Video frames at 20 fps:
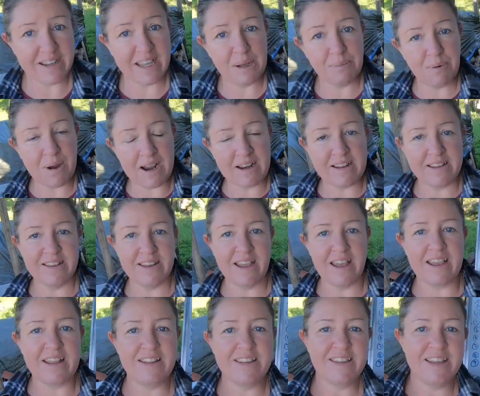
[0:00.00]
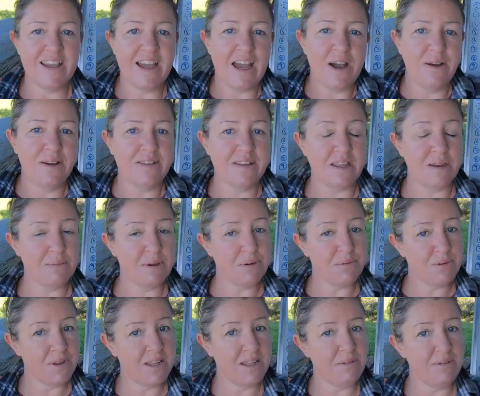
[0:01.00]
to keep practicing. I can see how it's going to be
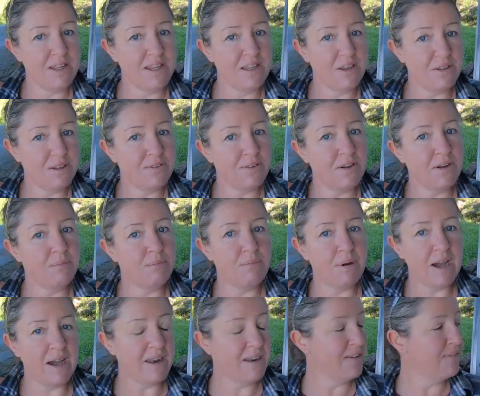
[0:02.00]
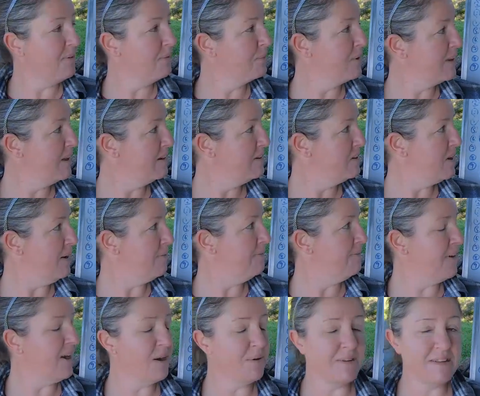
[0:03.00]
really, really useful, but if I'm going to chop
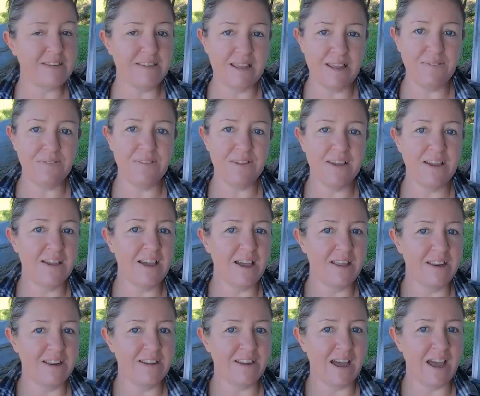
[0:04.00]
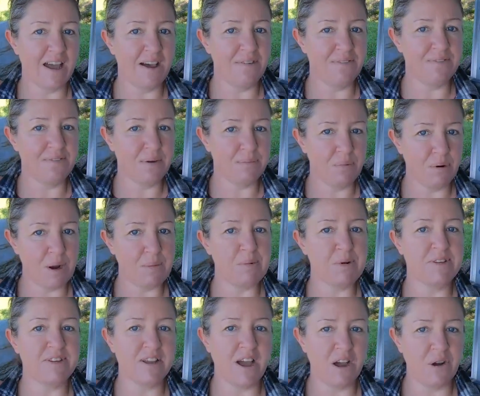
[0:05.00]
firewood safely, I need to have a
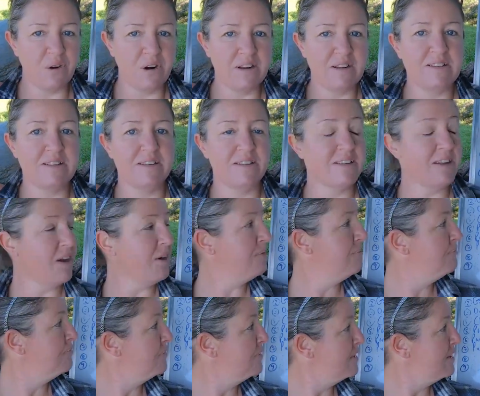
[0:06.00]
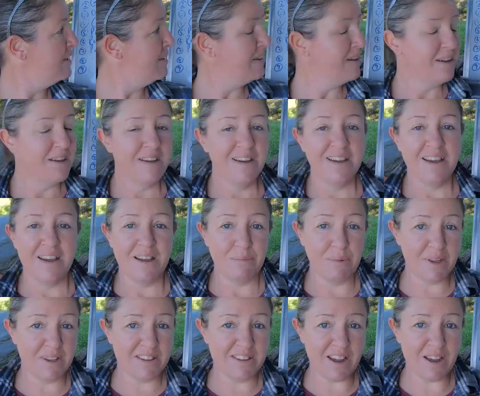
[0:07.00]
proper sawhorse. So
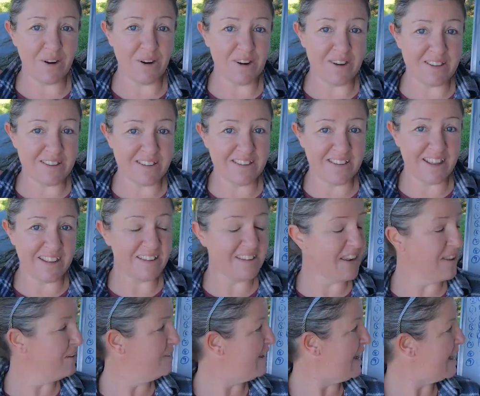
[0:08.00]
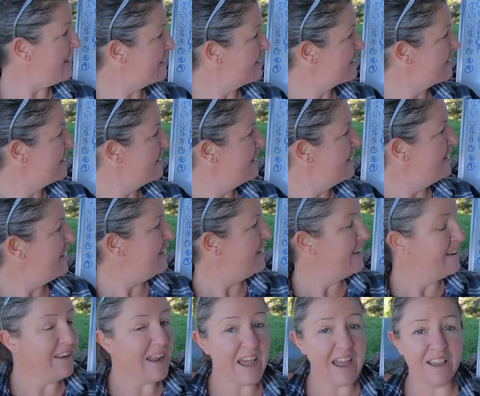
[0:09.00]
build a sawhorse. That's another task.
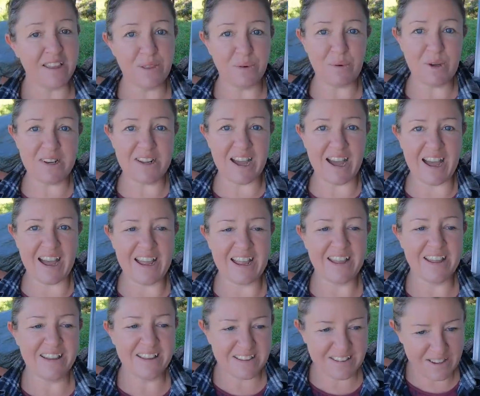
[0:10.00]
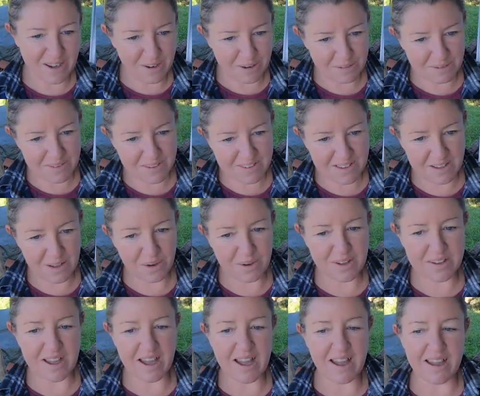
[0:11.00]
Nag the wood guy. So there's a
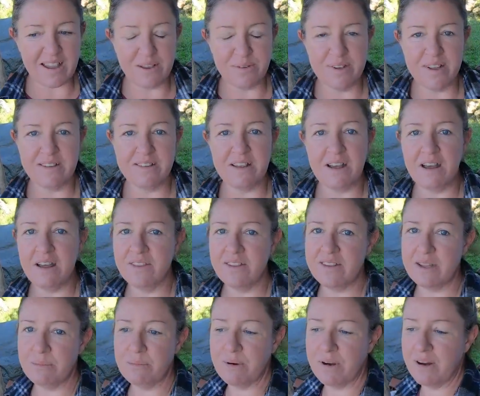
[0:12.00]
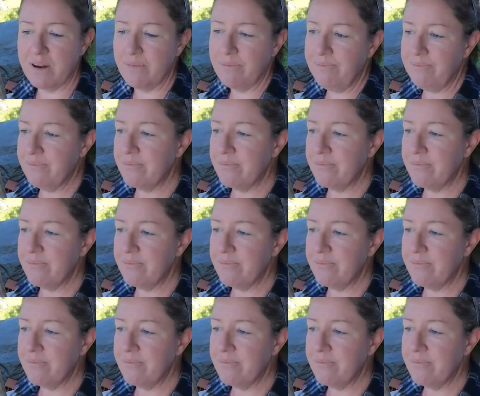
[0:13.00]
local guy who does all the timber,